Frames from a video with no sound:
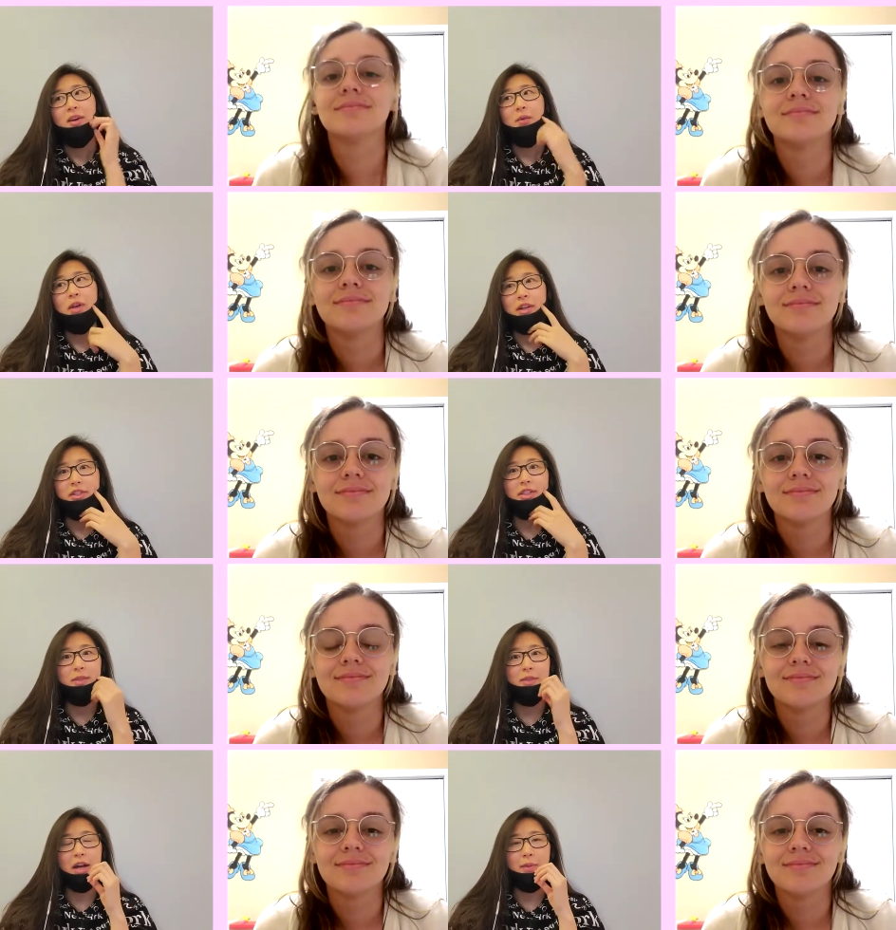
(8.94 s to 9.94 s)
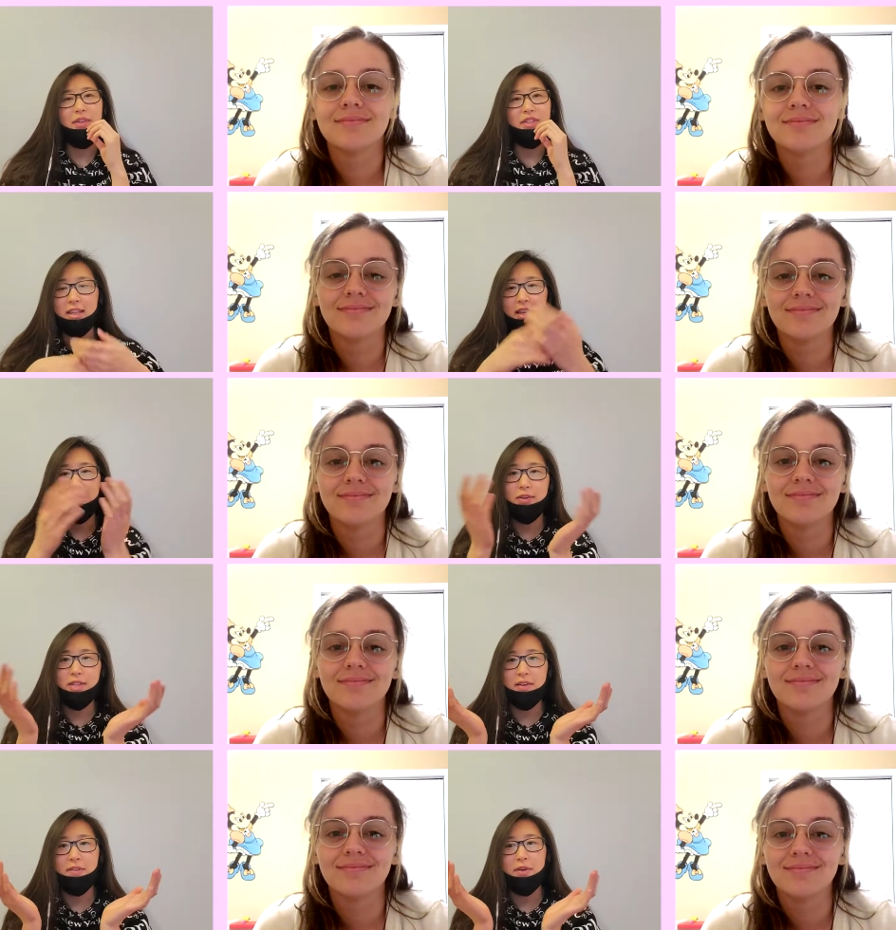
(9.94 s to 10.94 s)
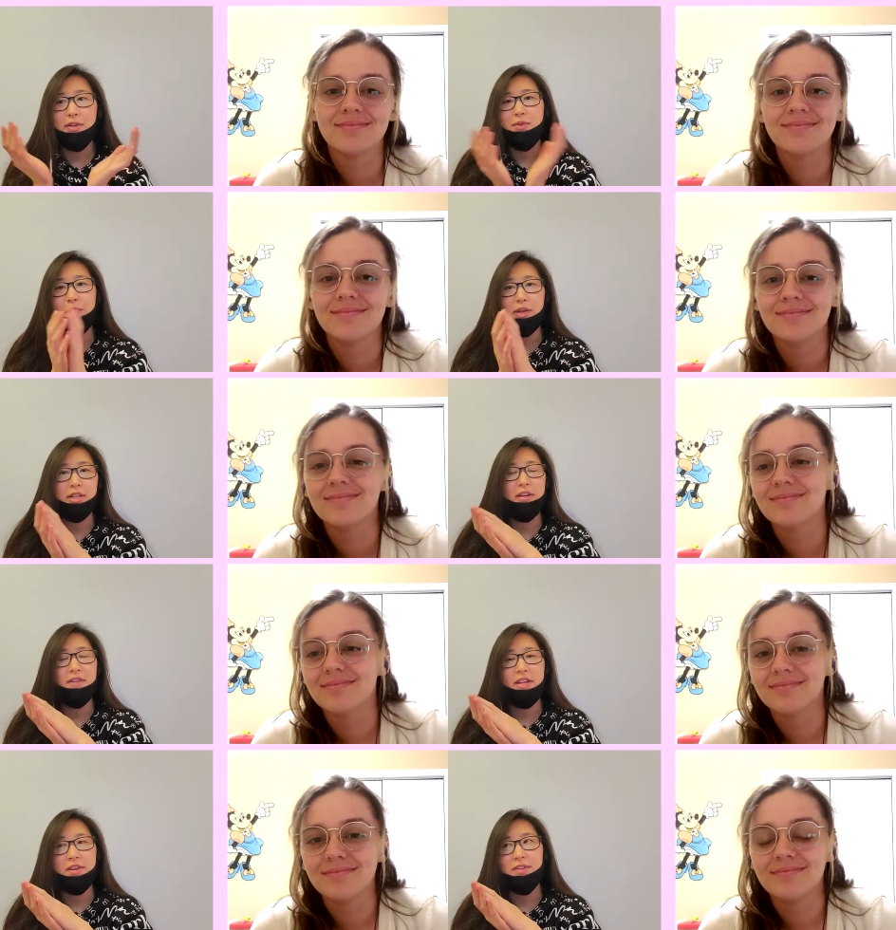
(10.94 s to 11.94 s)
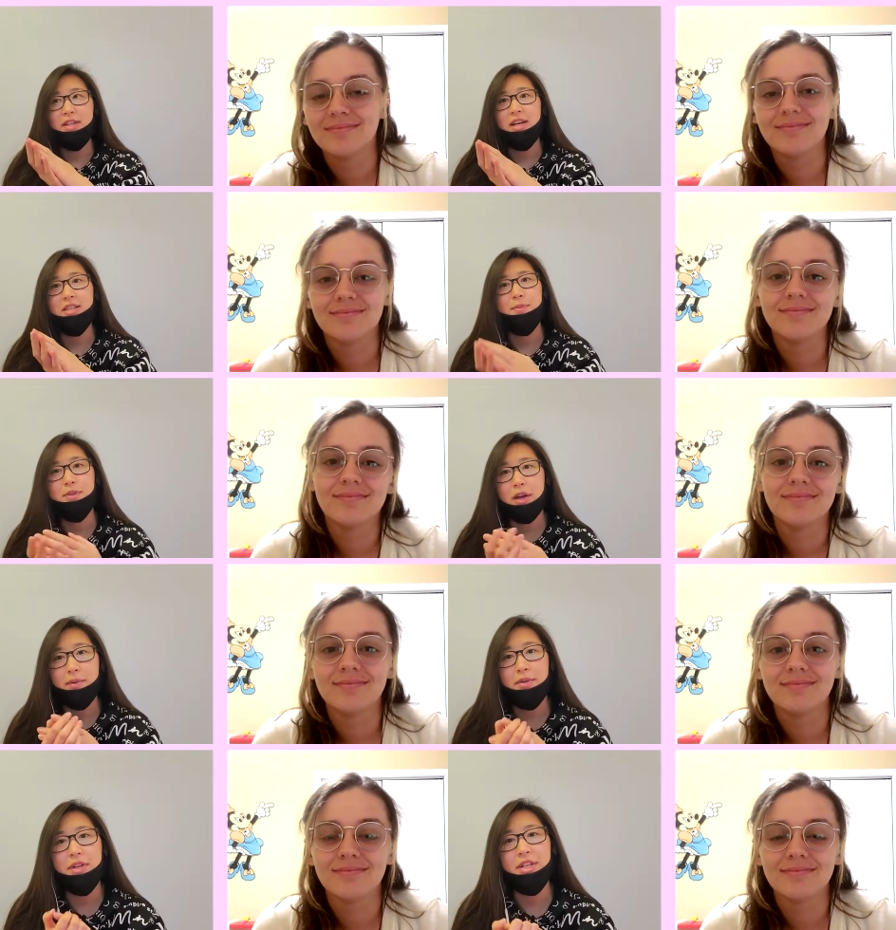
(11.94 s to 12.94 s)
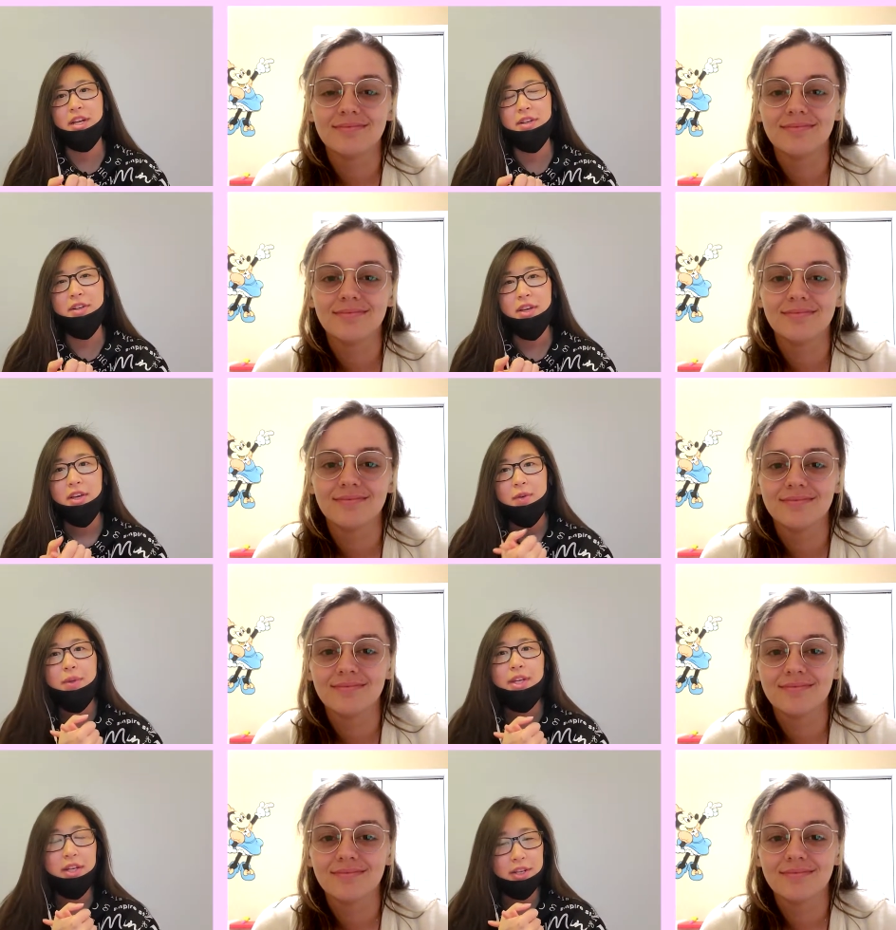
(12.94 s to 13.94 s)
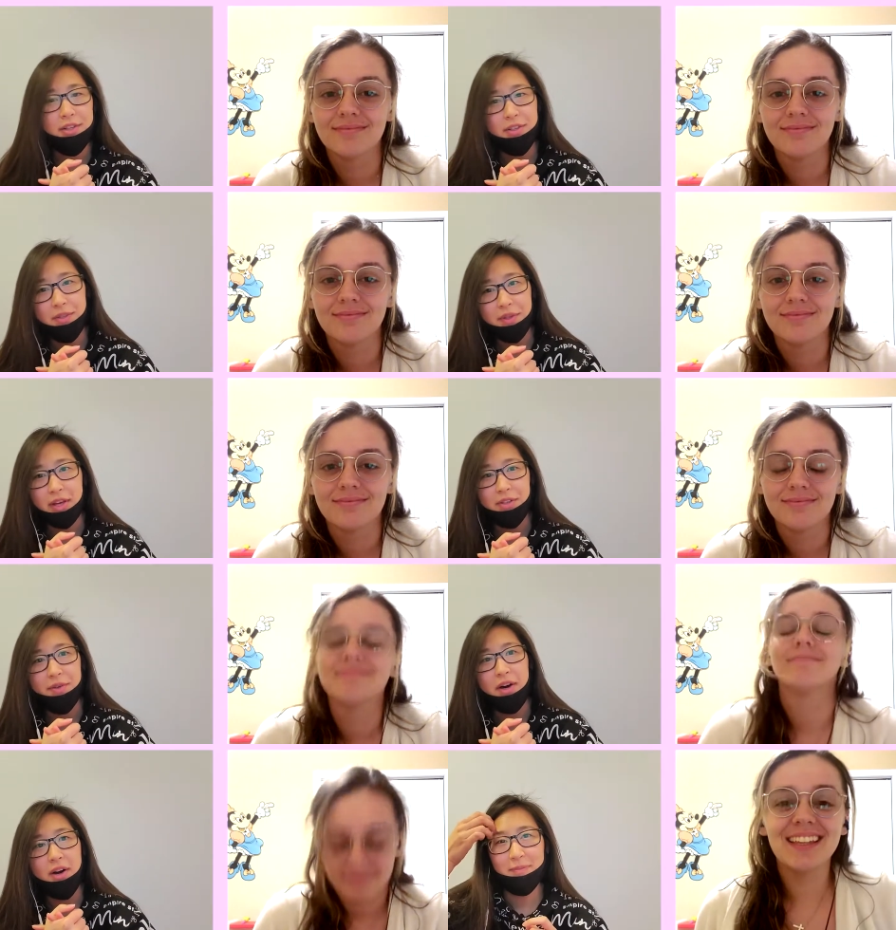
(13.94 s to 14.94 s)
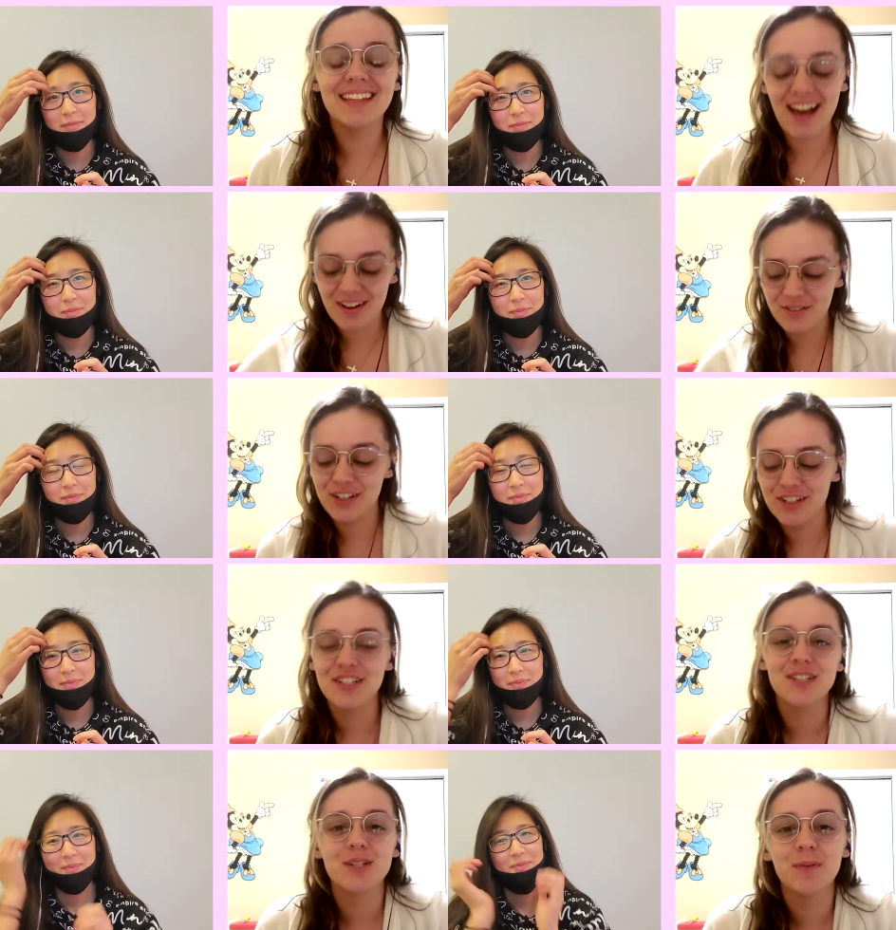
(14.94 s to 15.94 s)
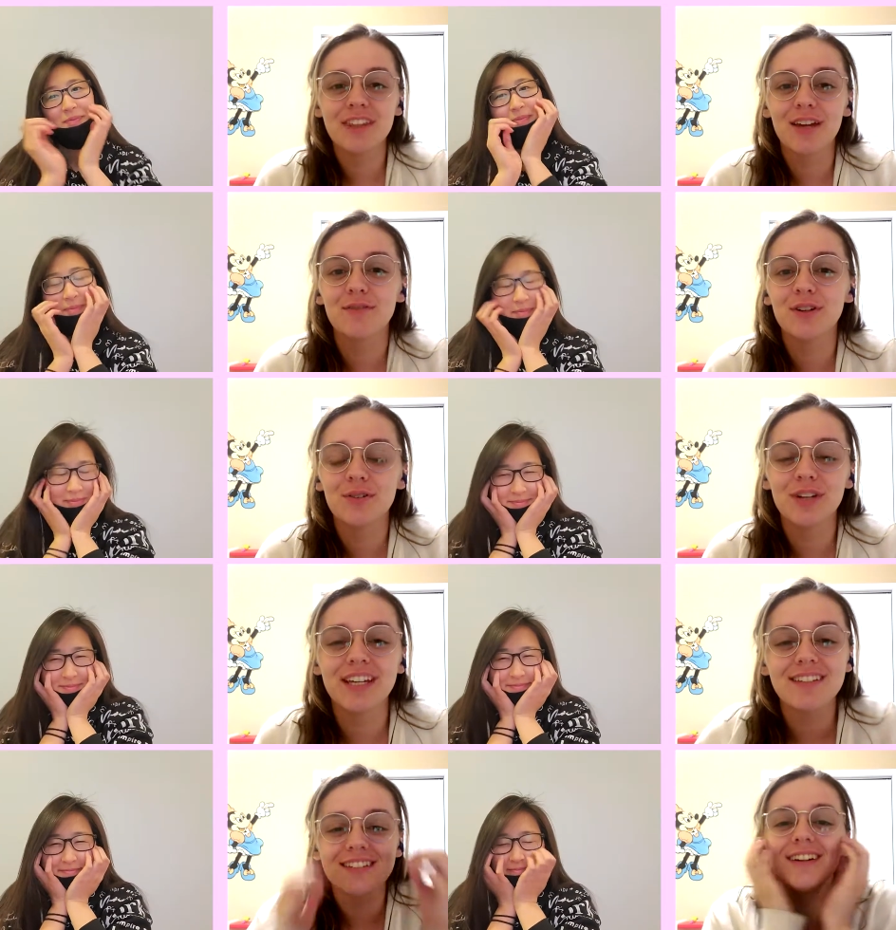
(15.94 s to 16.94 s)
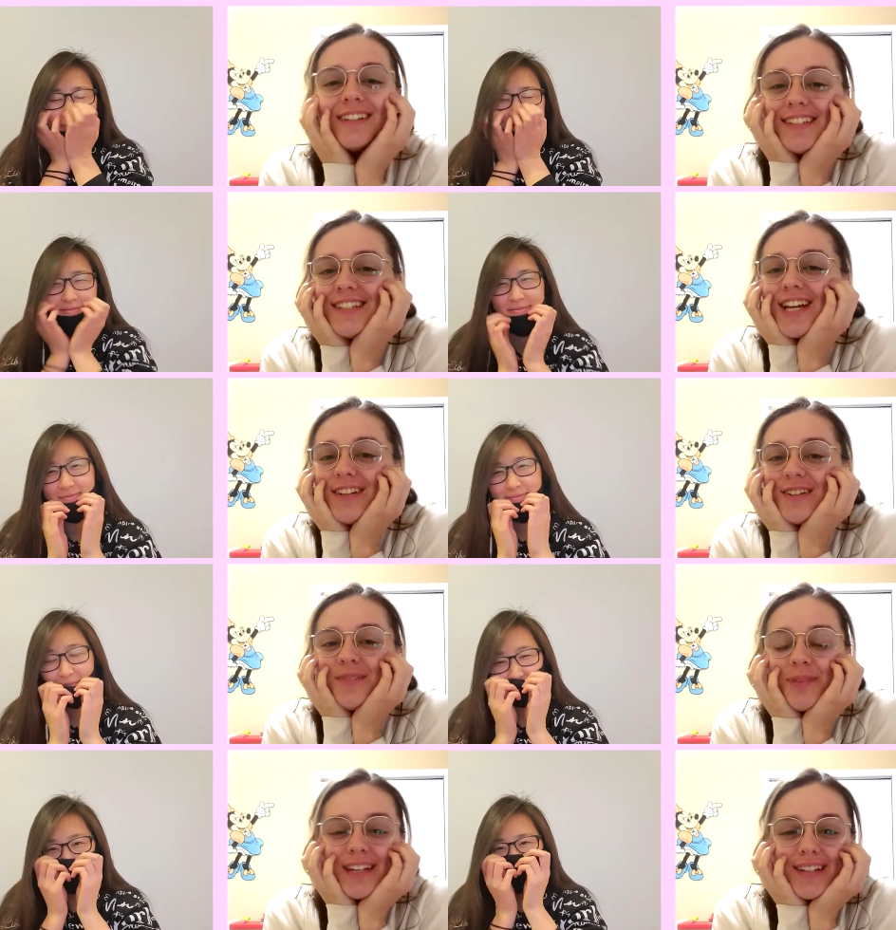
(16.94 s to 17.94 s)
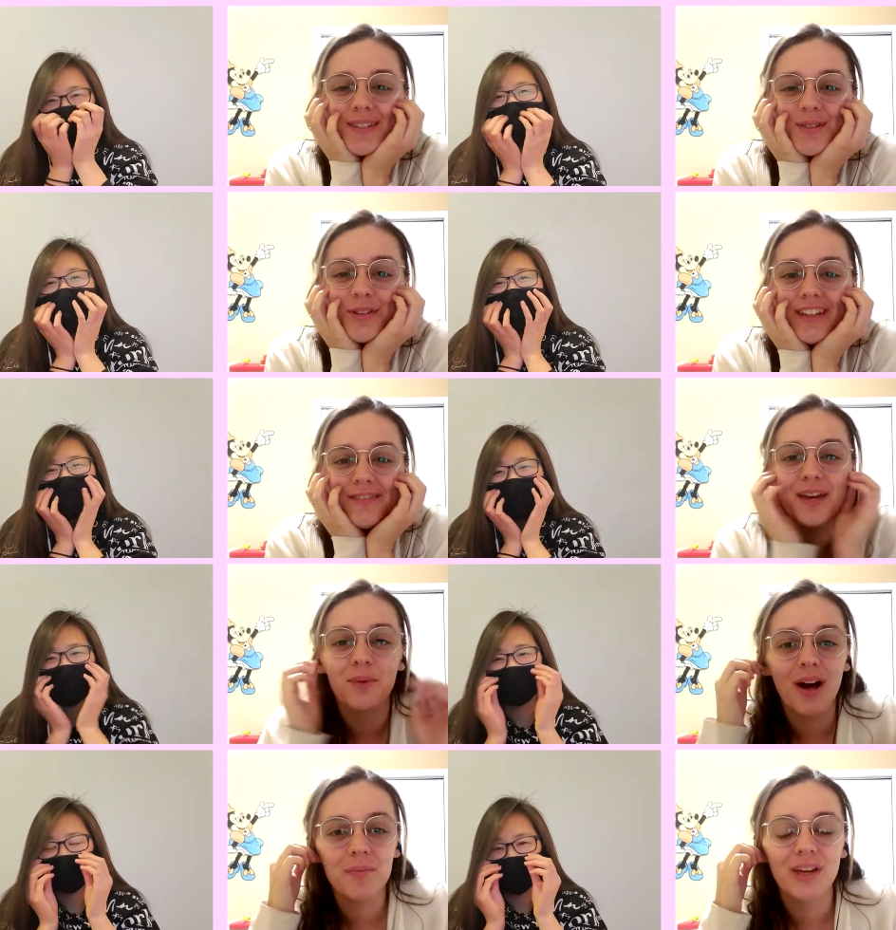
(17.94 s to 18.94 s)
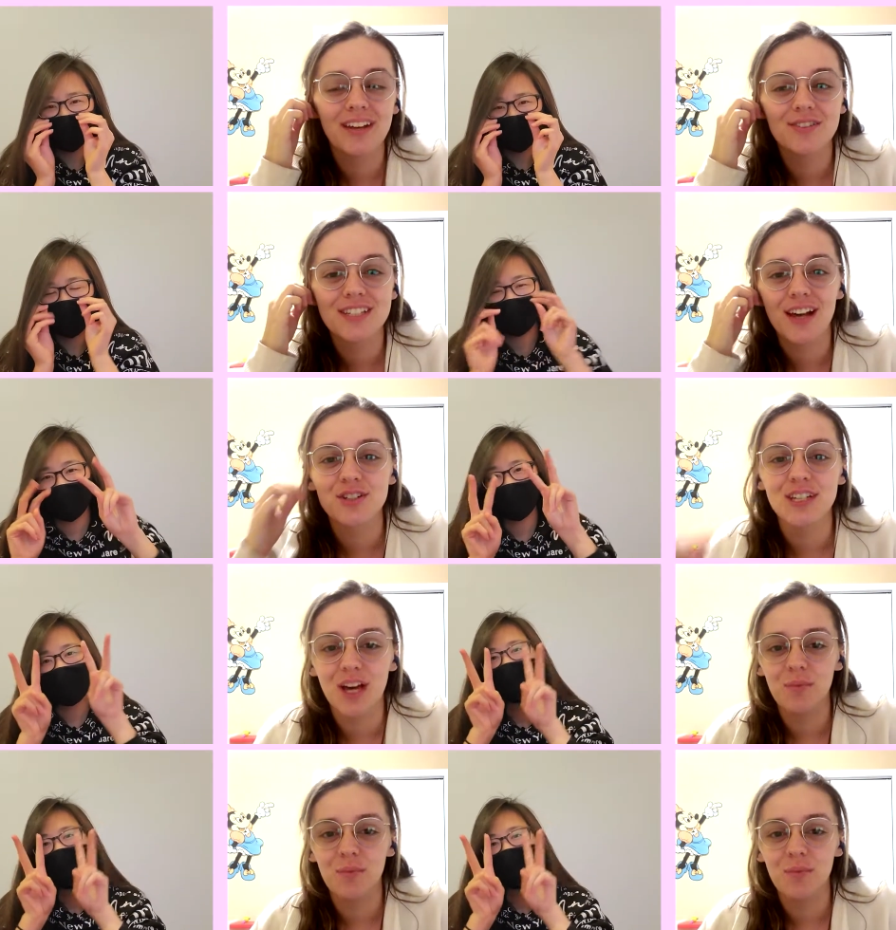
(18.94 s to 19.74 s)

Speaker 1: 100 subscribers. Thank you to everyone who's been watching our videos and has subscribed to our channel. We could not do this without you all.
Speaker 2: Yeah, we're just super thankful. We started this channel because we love K-pop and it was actually a